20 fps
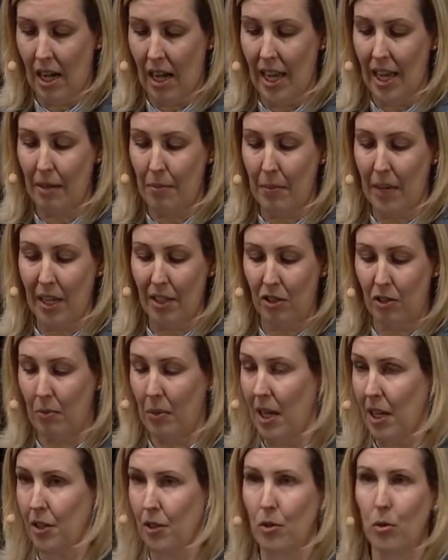I had
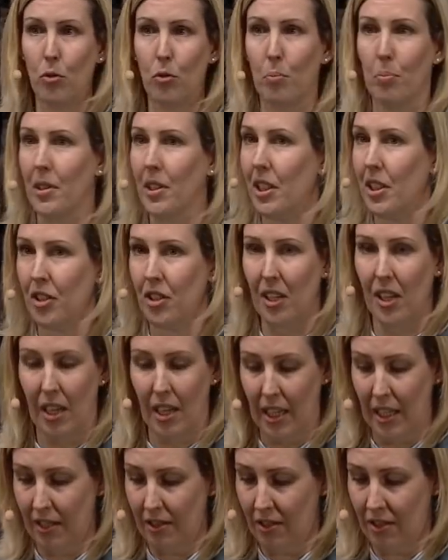maximized all British
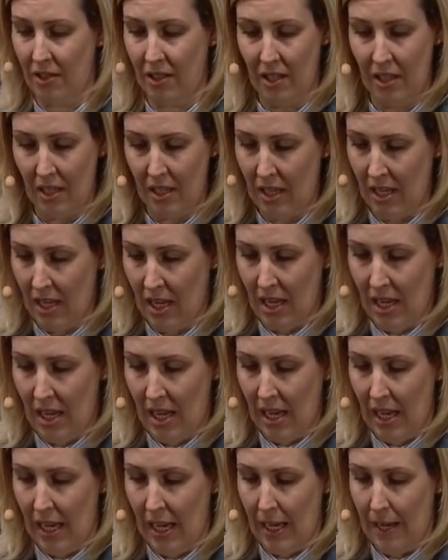guides,
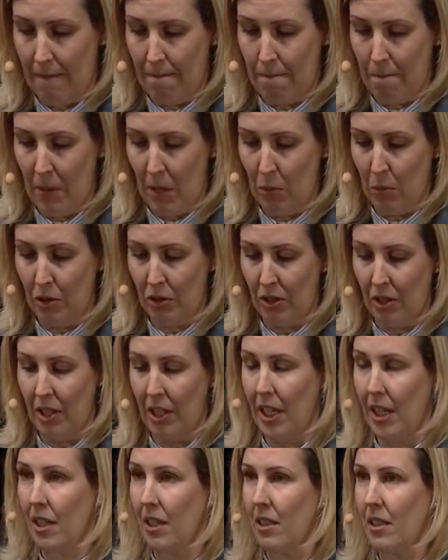and was
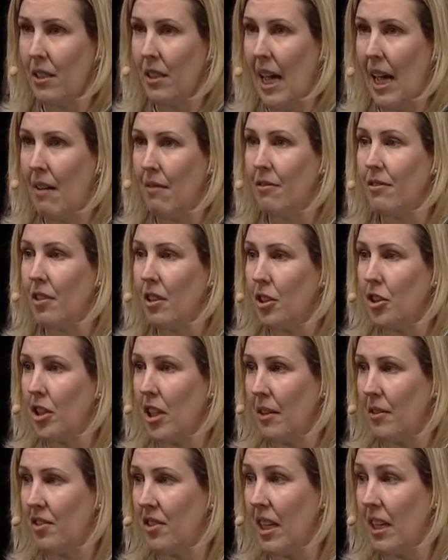only a handful of
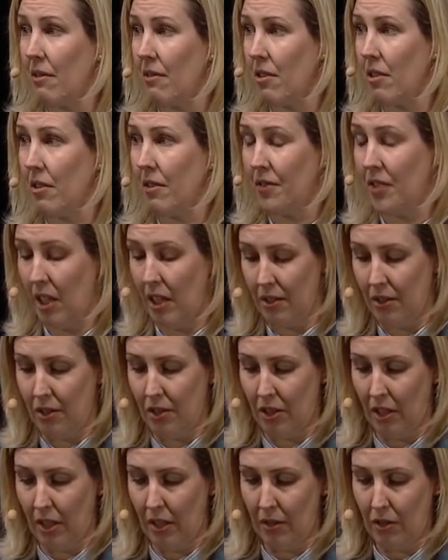chefs to ever have done
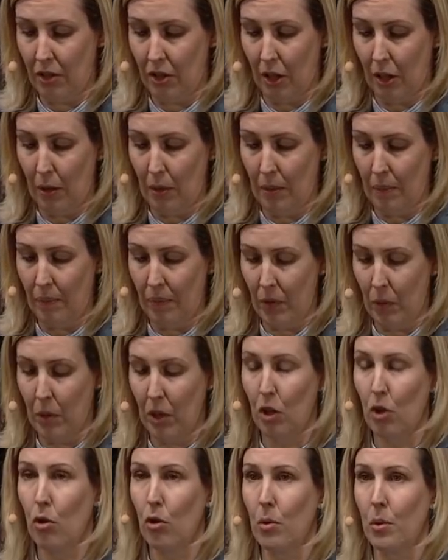so. So
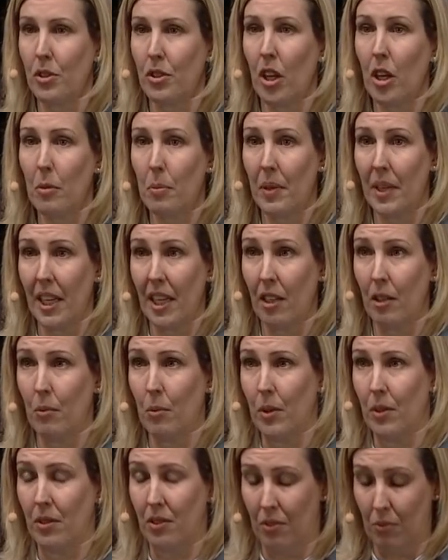when Core was opening,
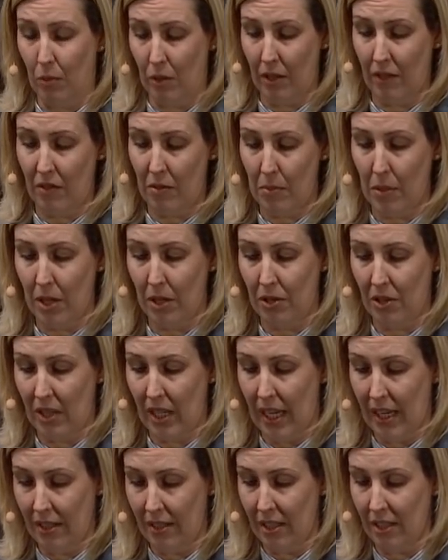it was one of the
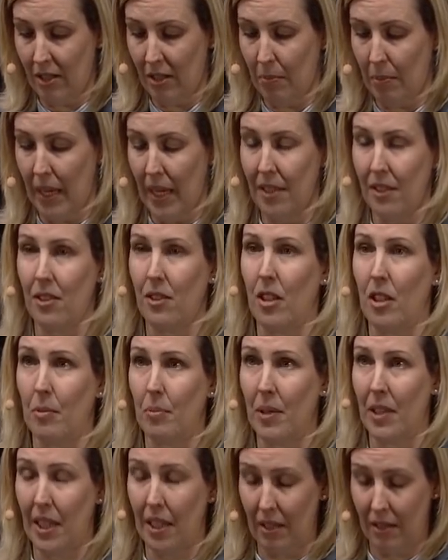most anticipated
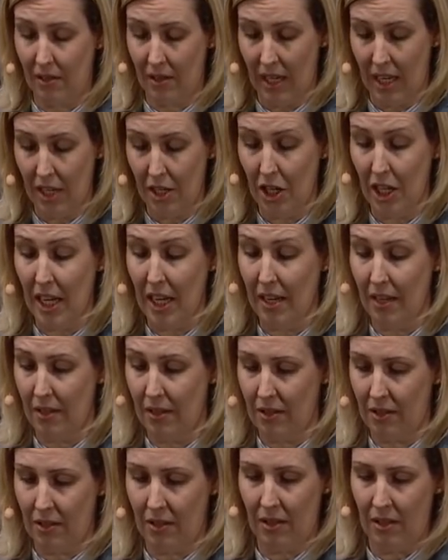openings in
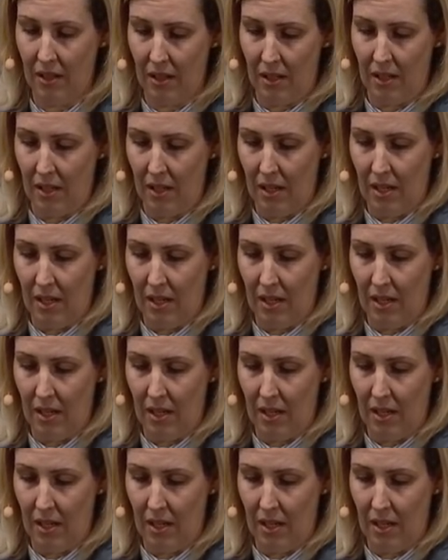years.